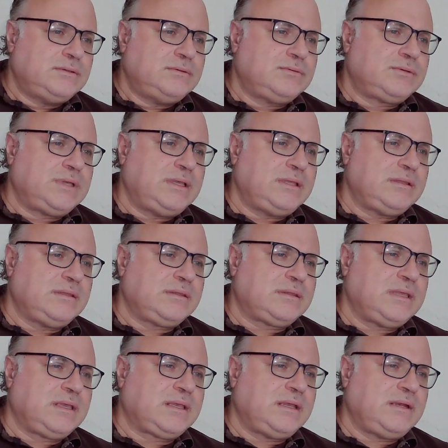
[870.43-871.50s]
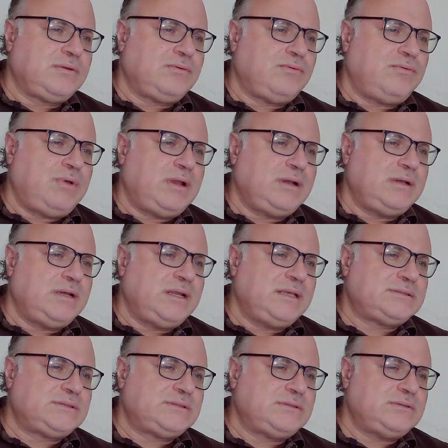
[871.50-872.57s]
Okay, taking one
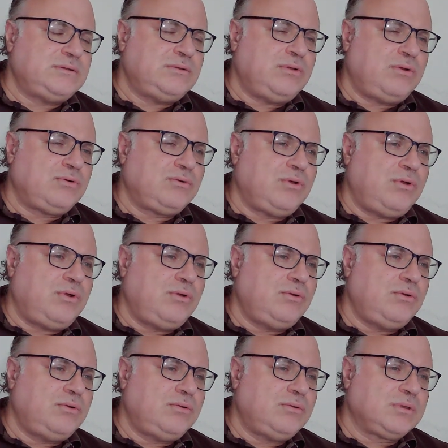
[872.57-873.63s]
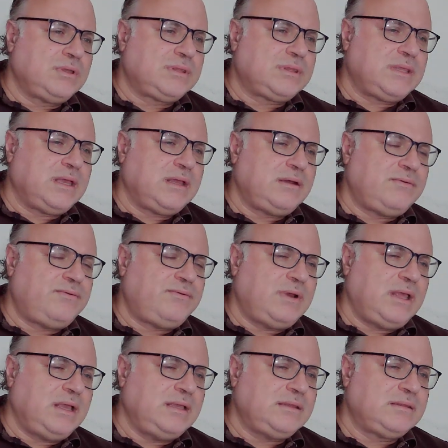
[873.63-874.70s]
less long haul return
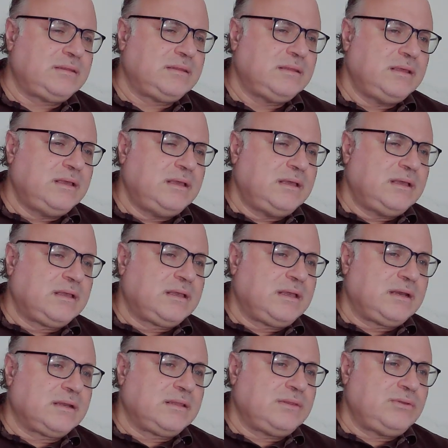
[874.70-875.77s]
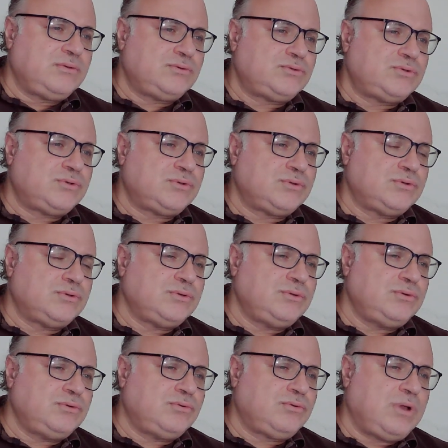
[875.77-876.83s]
flight can reduce
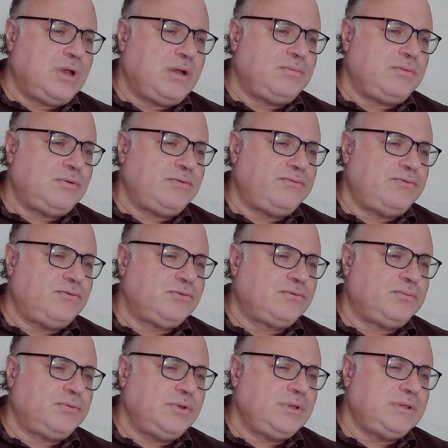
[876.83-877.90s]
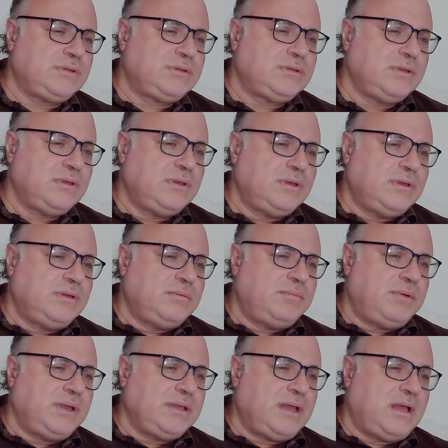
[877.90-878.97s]
your carbon footprint
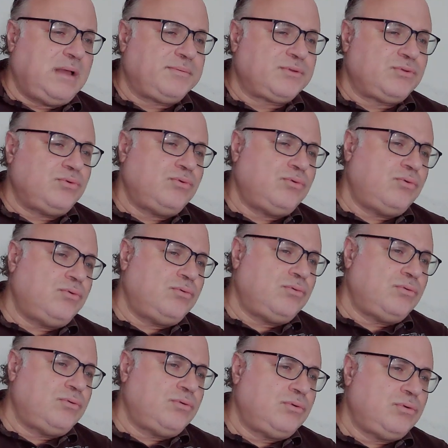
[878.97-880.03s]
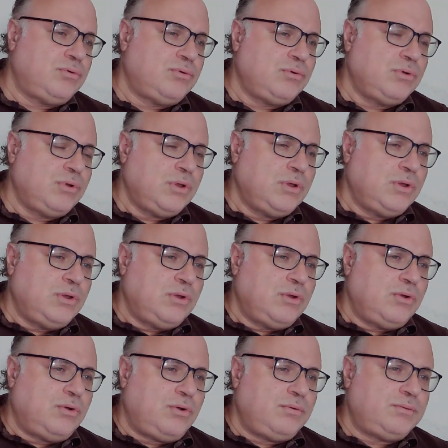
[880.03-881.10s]
by up to
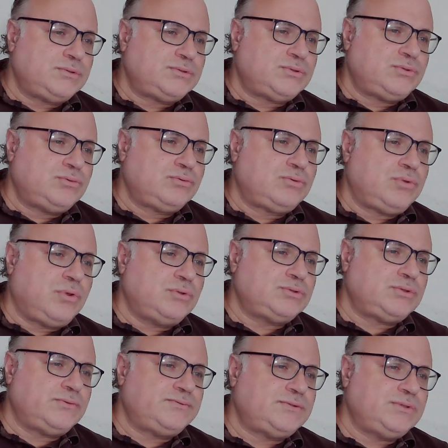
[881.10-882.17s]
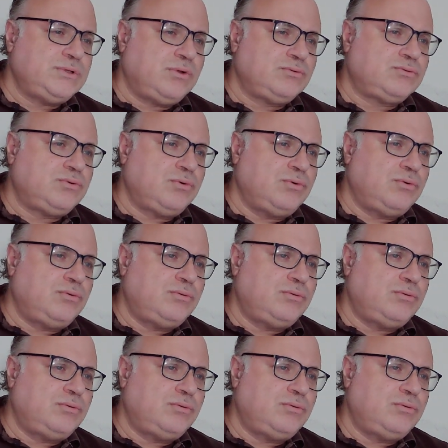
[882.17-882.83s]
almost 2 tons of CO2.